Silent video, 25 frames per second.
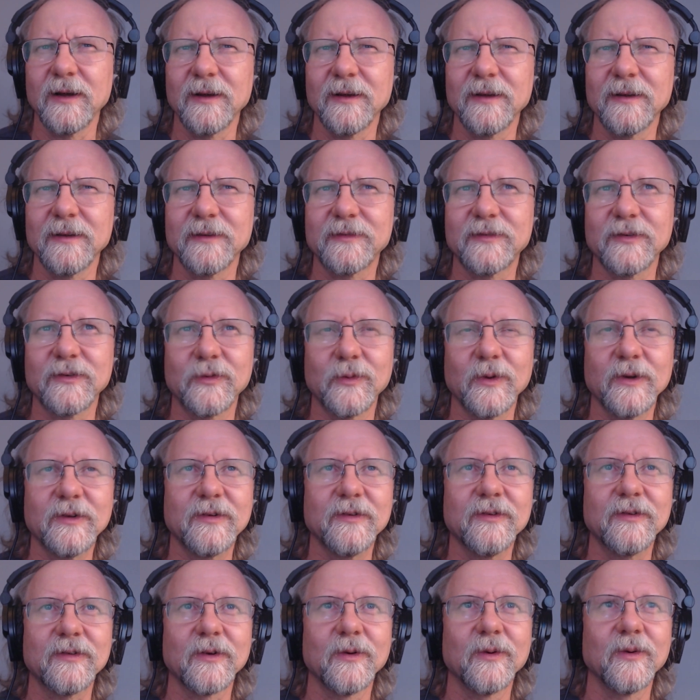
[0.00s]

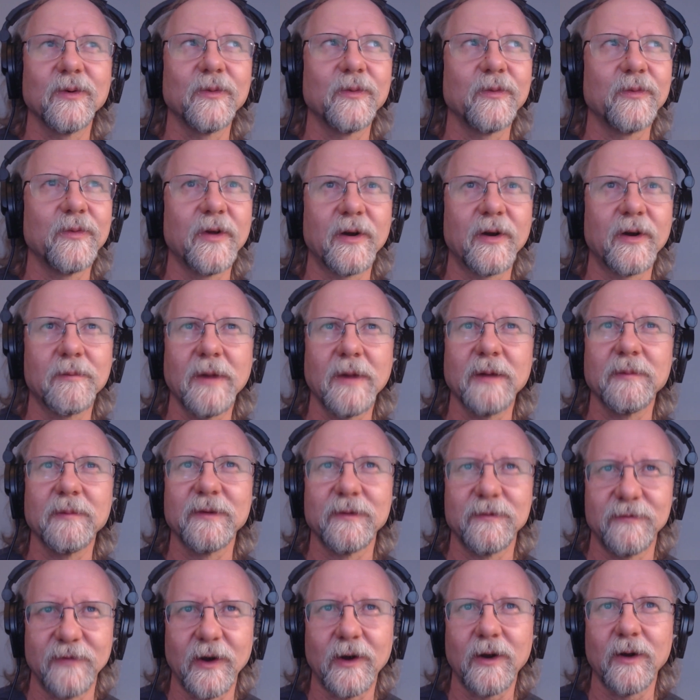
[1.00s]
situation, so there might be
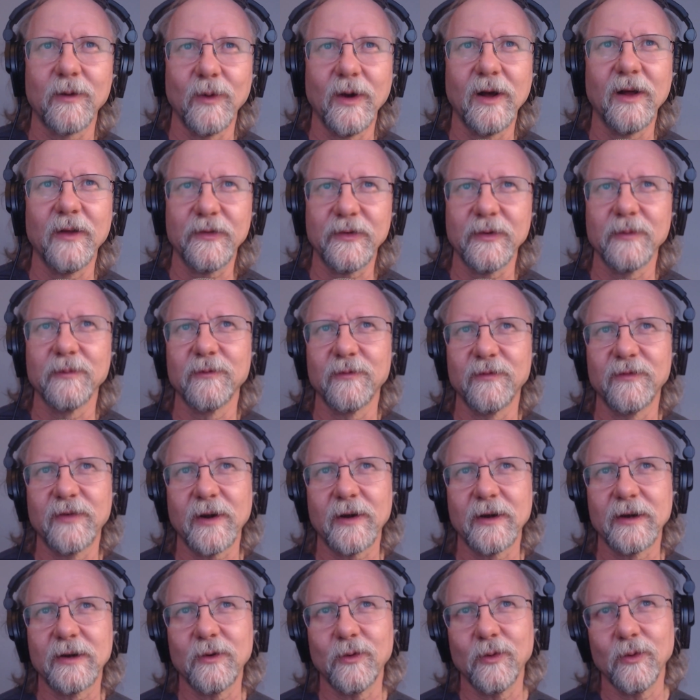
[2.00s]
very well some
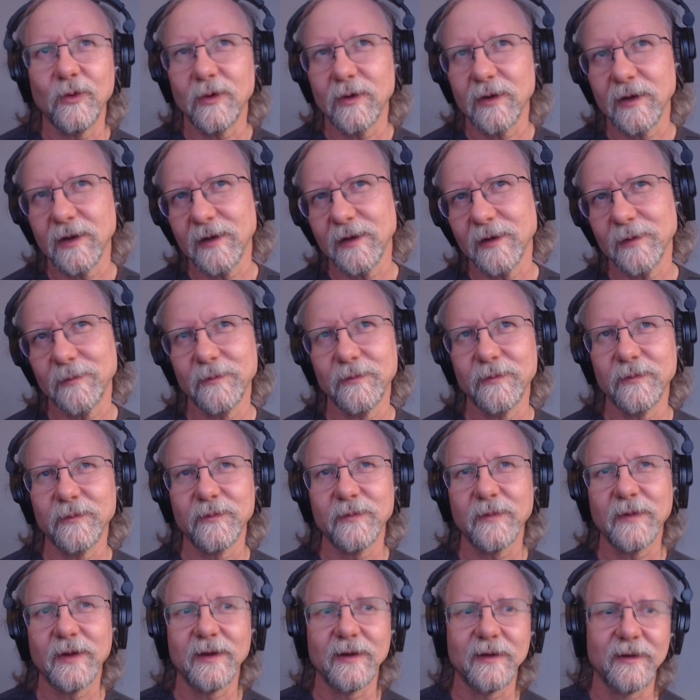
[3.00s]
very cool
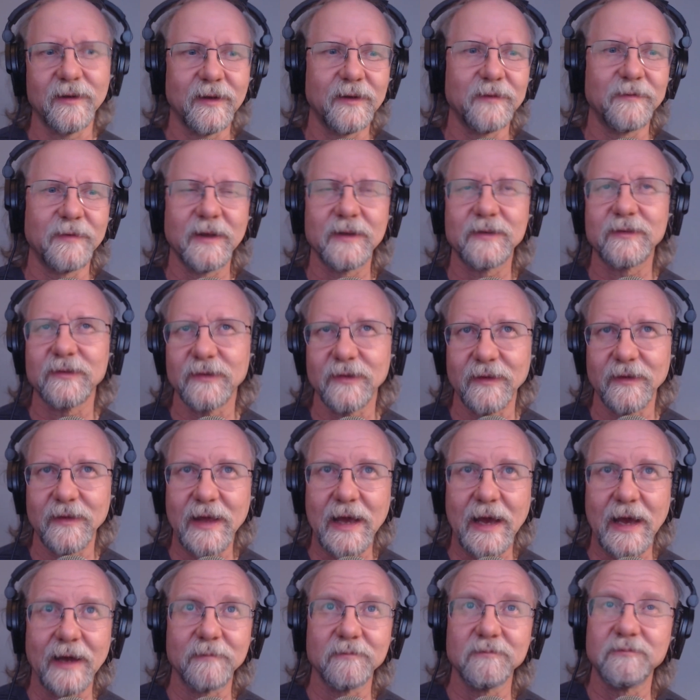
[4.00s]
advances in
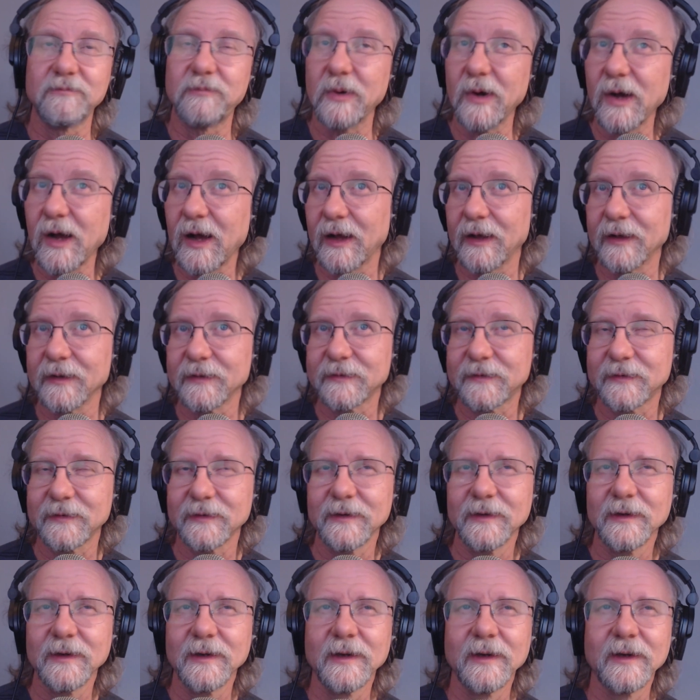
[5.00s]
that. But
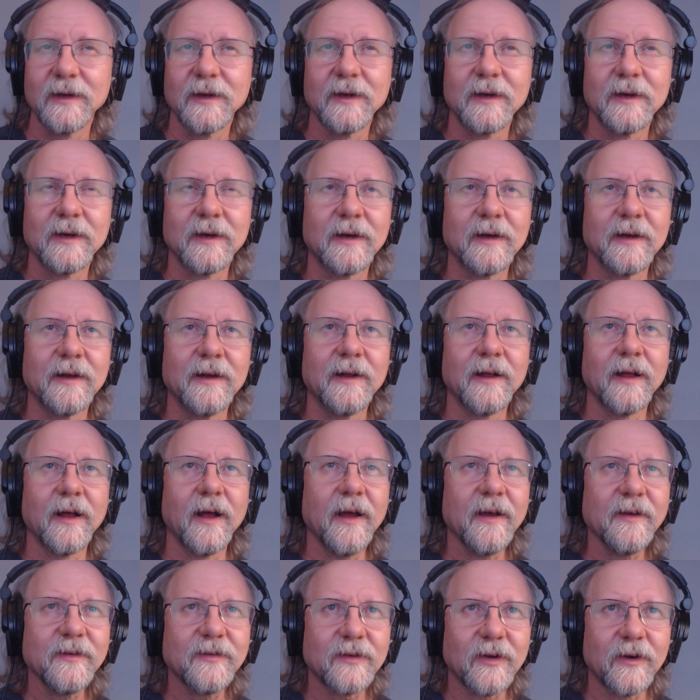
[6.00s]

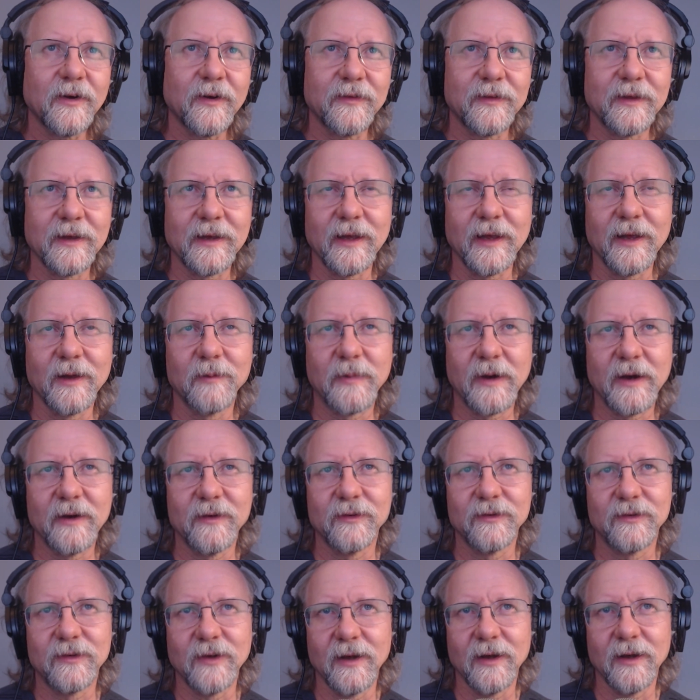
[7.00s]
I started thinking
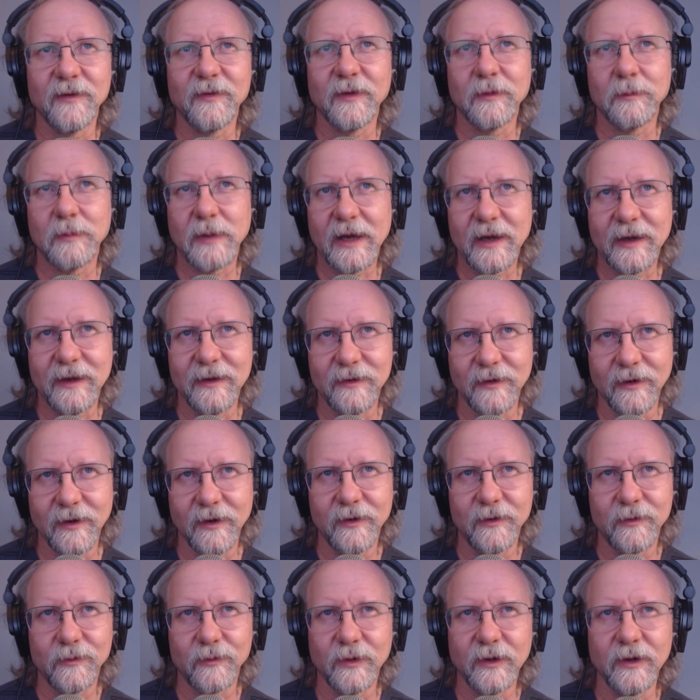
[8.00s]
about diving back into
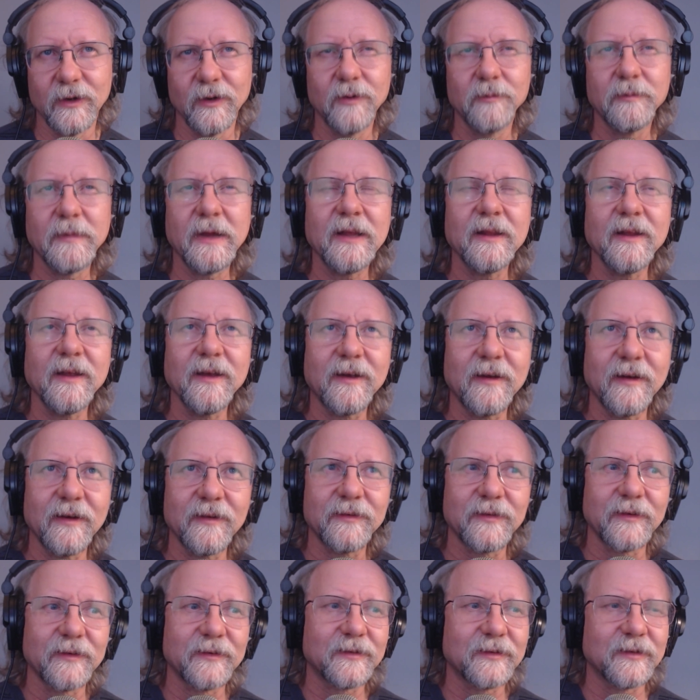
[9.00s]
Unreal, mainly
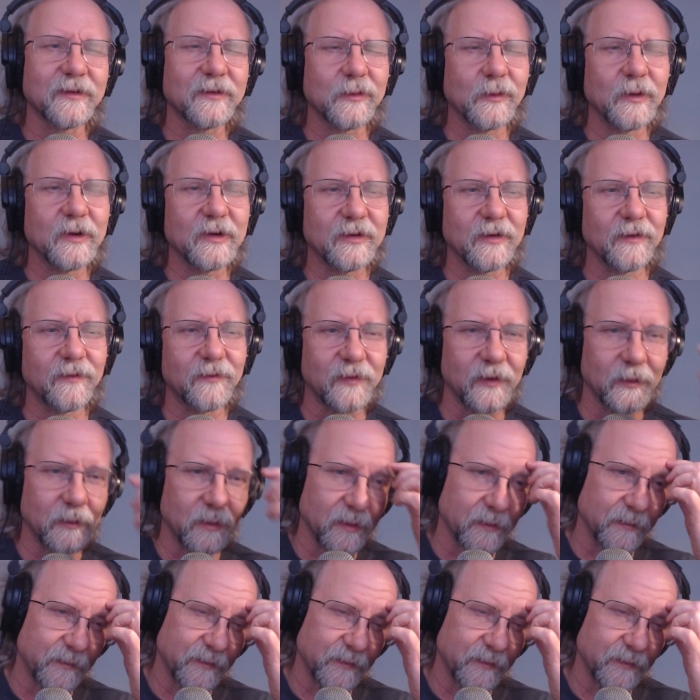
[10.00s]
because of the situation from a